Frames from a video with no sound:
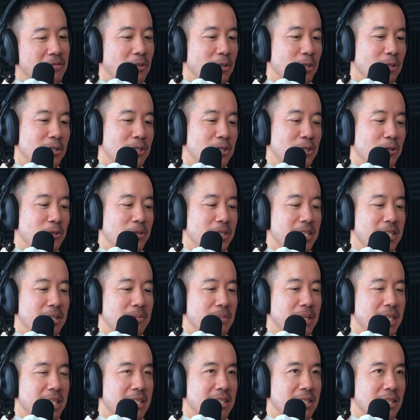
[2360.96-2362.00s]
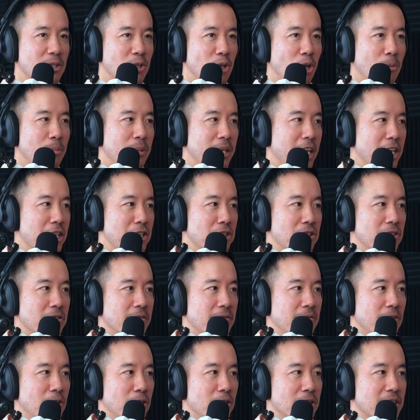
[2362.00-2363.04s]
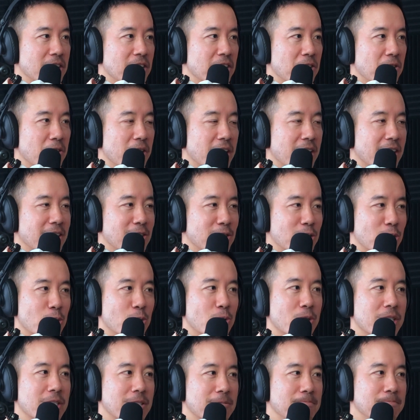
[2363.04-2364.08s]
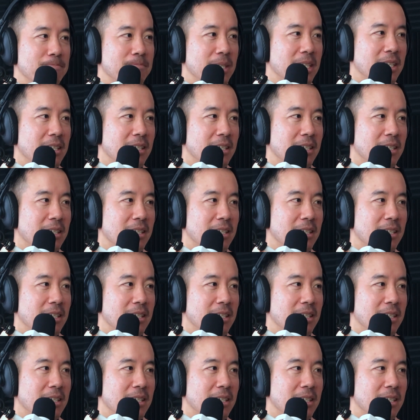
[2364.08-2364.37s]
So voluntourism is the combination of volunteering and tourism.